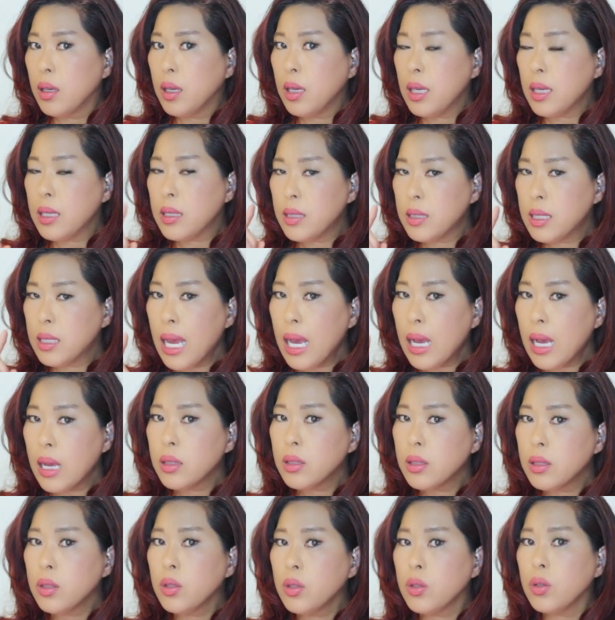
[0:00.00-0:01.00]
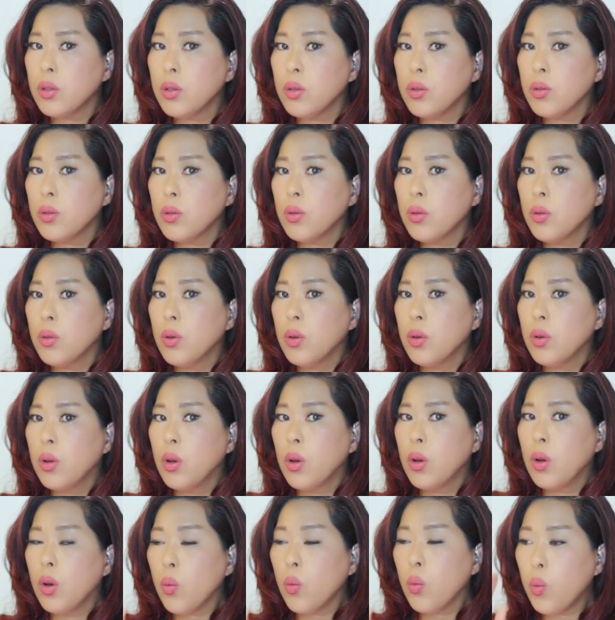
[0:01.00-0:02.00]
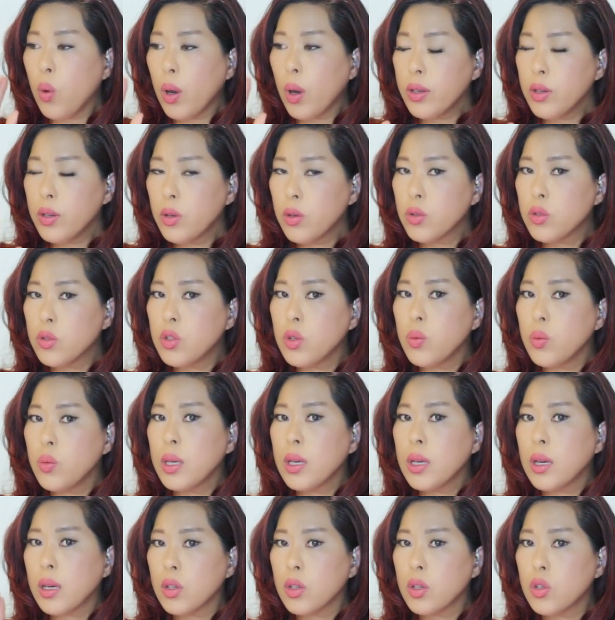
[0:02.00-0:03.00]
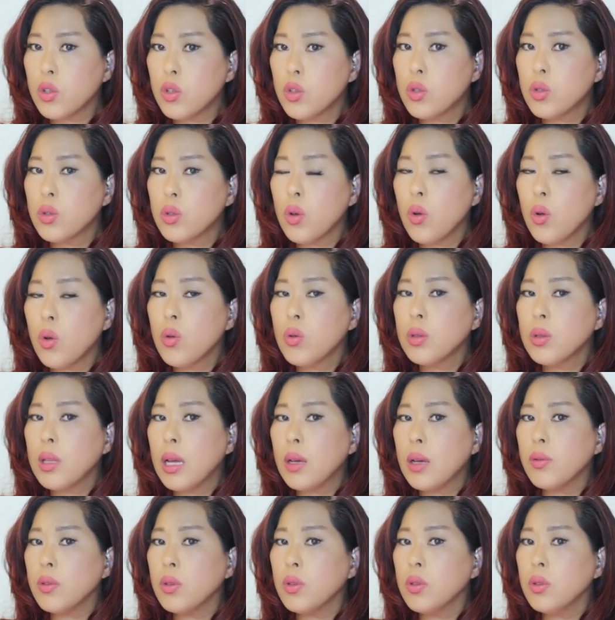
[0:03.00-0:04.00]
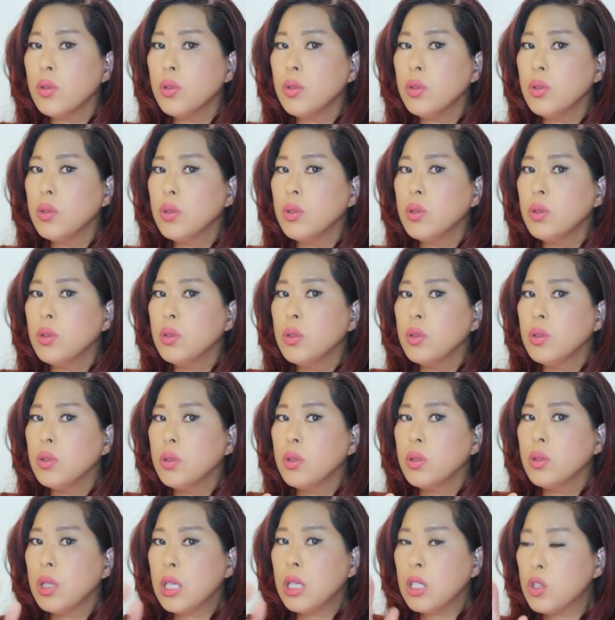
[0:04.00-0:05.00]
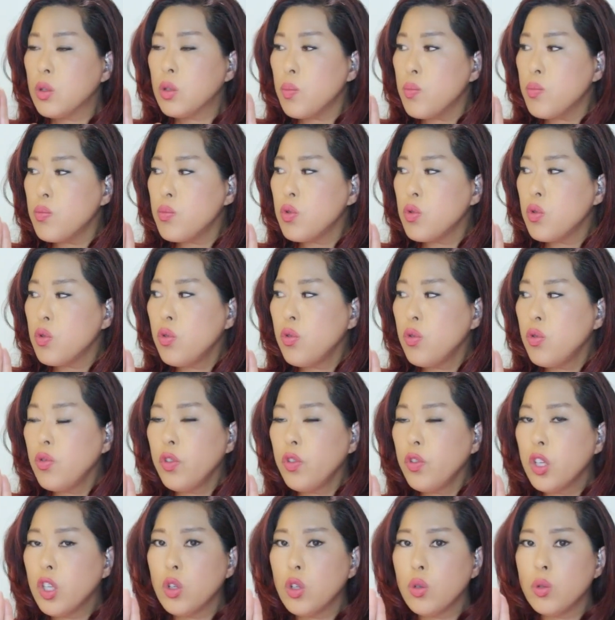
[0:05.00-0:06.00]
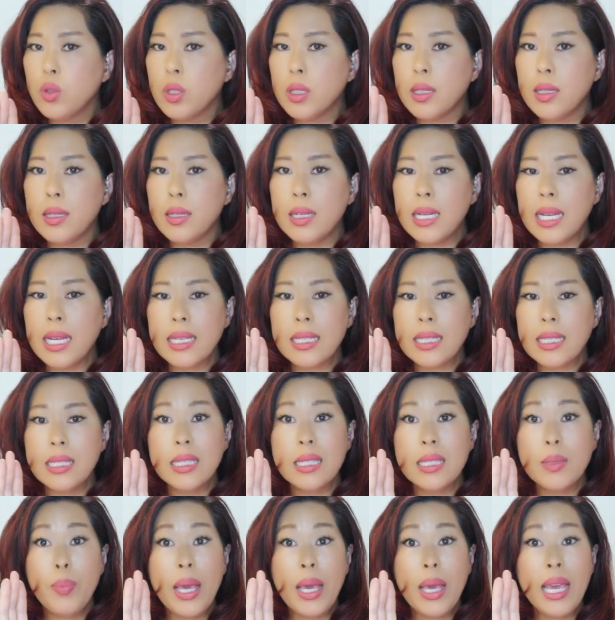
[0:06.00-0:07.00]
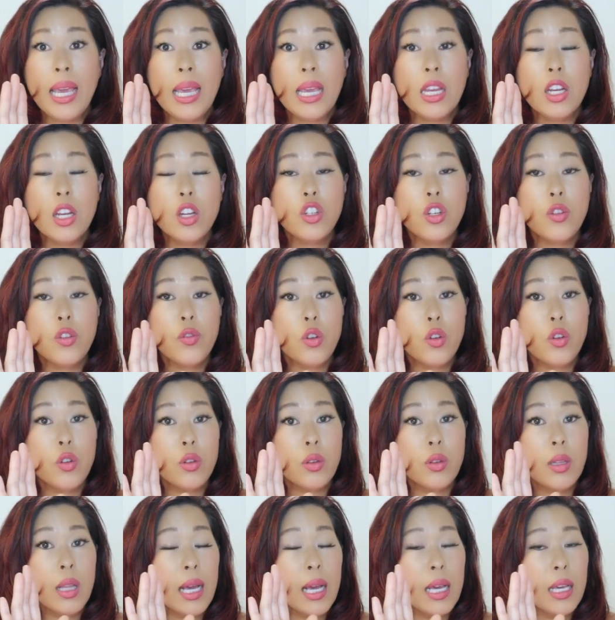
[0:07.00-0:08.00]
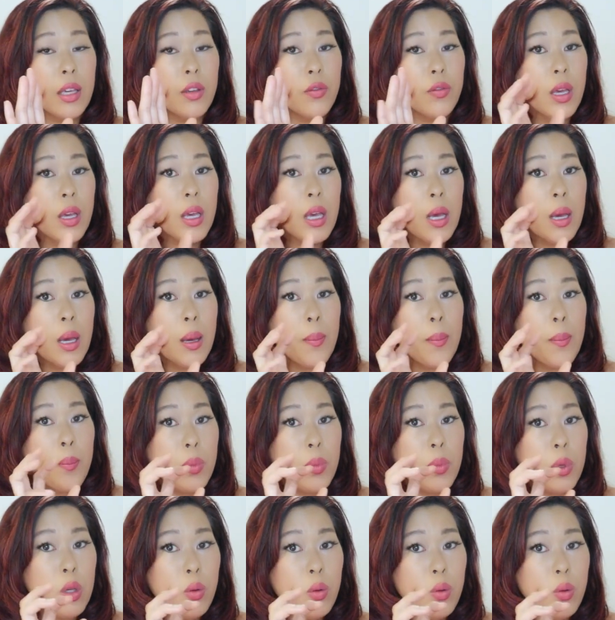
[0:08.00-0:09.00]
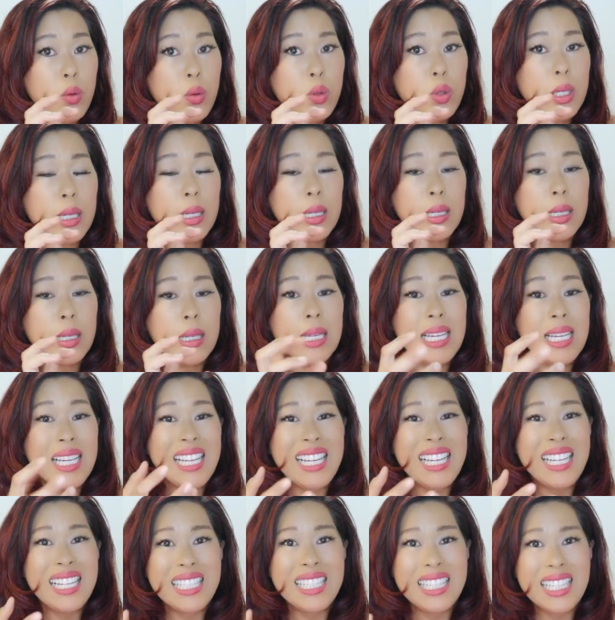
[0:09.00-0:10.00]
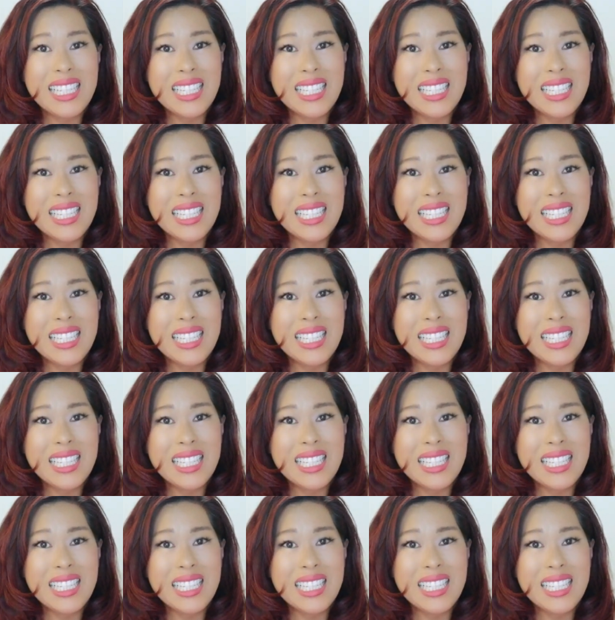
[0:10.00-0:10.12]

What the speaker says: It's telling you what you're doing on a soul level. It's moving you to the next page of your life. Music is the